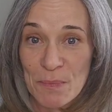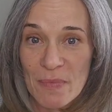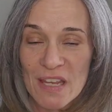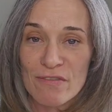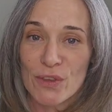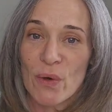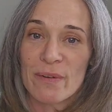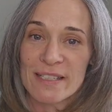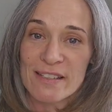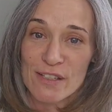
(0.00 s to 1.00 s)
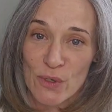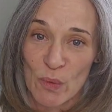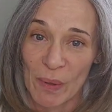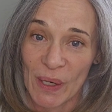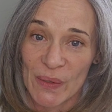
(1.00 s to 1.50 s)
Even though I was a single
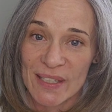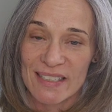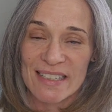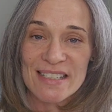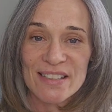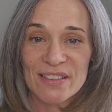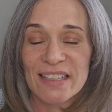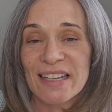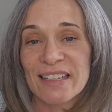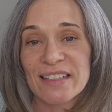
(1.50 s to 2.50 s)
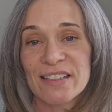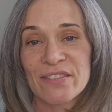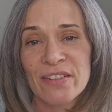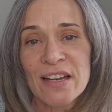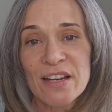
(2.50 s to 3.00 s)
parent, I still
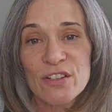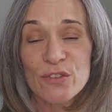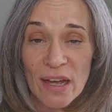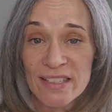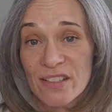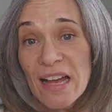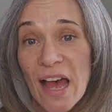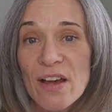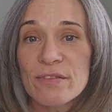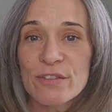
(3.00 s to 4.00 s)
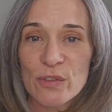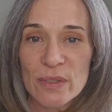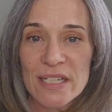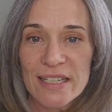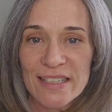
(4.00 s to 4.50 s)
have
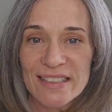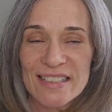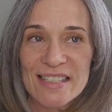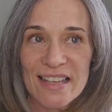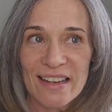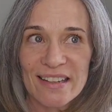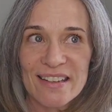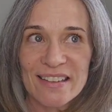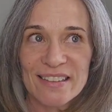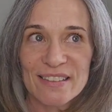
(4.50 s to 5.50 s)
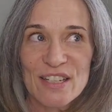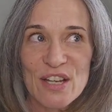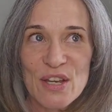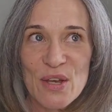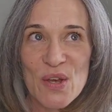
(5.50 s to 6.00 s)
3 kids that can
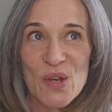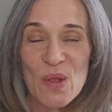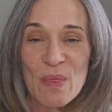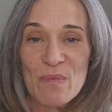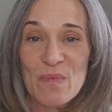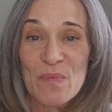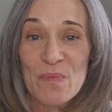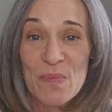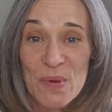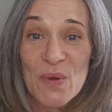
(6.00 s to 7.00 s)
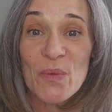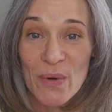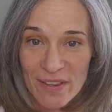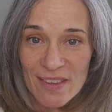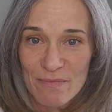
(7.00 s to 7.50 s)
be
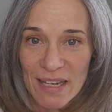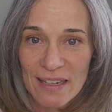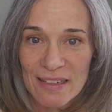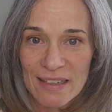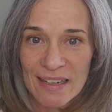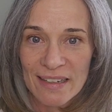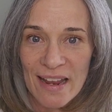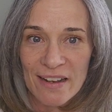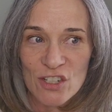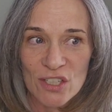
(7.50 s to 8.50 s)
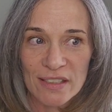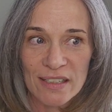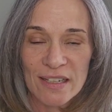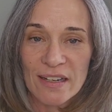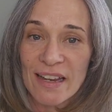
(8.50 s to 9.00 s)
with me, and
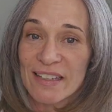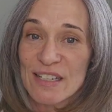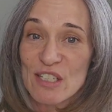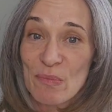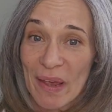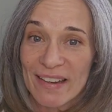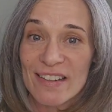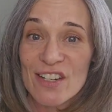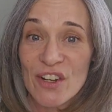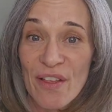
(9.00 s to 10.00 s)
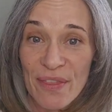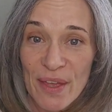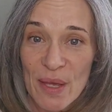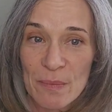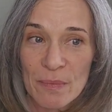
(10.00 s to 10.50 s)
actually I can depend on
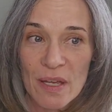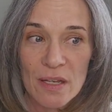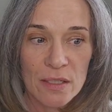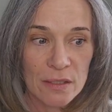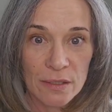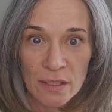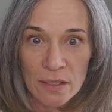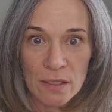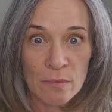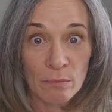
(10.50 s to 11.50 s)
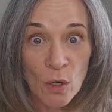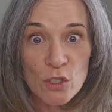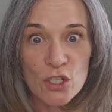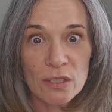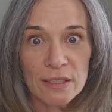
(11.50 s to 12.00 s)
them
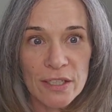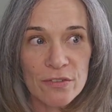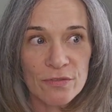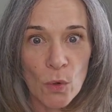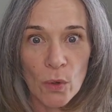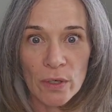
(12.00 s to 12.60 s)
emotionally for